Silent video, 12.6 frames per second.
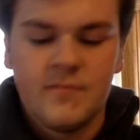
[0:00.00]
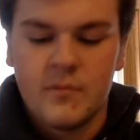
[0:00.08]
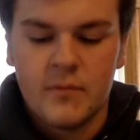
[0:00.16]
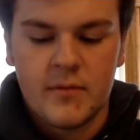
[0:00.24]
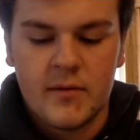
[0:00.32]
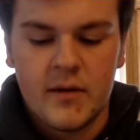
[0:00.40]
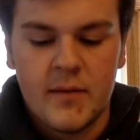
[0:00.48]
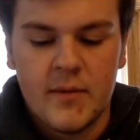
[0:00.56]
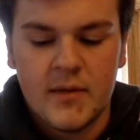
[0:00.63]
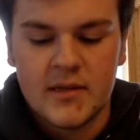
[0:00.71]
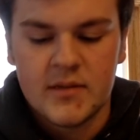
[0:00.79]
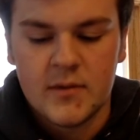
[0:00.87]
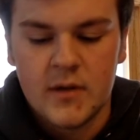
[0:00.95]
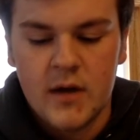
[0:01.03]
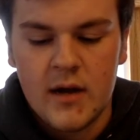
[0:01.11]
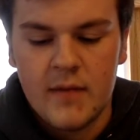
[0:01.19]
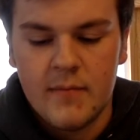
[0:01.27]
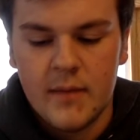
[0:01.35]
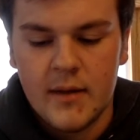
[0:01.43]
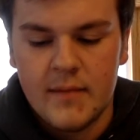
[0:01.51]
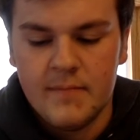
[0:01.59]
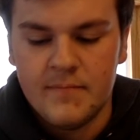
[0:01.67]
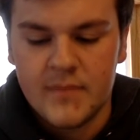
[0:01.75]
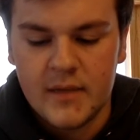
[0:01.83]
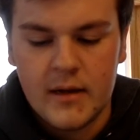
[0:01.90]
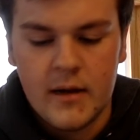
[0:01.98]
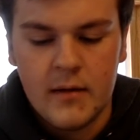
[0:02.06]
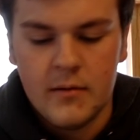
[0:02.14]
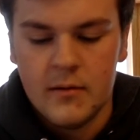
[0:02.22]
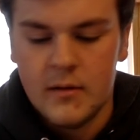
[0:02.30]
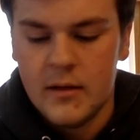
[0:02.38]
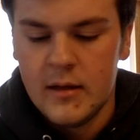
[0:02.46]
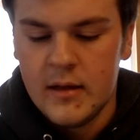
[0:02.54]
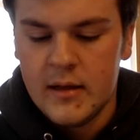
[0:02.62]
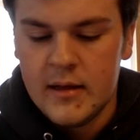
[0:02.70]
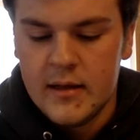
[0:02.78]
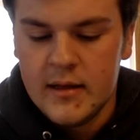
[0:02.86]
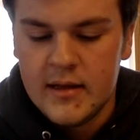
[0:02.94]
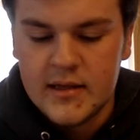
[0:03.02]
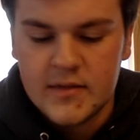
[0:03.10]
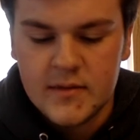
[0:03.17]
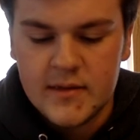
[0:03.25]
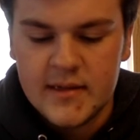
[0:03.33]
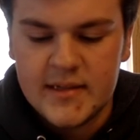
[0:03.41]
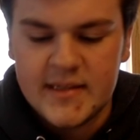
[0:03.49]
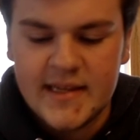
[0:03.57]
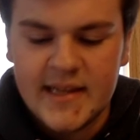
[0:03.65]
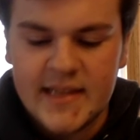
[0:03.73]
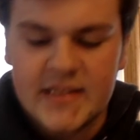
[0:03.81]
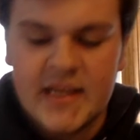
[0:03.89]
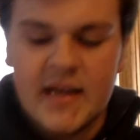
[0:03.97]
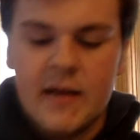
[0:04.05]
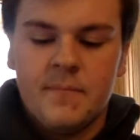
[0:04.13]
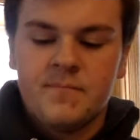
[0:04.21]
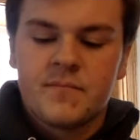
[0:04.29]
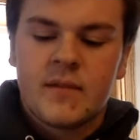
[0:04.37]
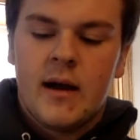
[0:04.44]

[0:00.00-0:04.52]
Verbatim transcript: Wouldn't really put this one on him, but, you know, is what it is. He gets L.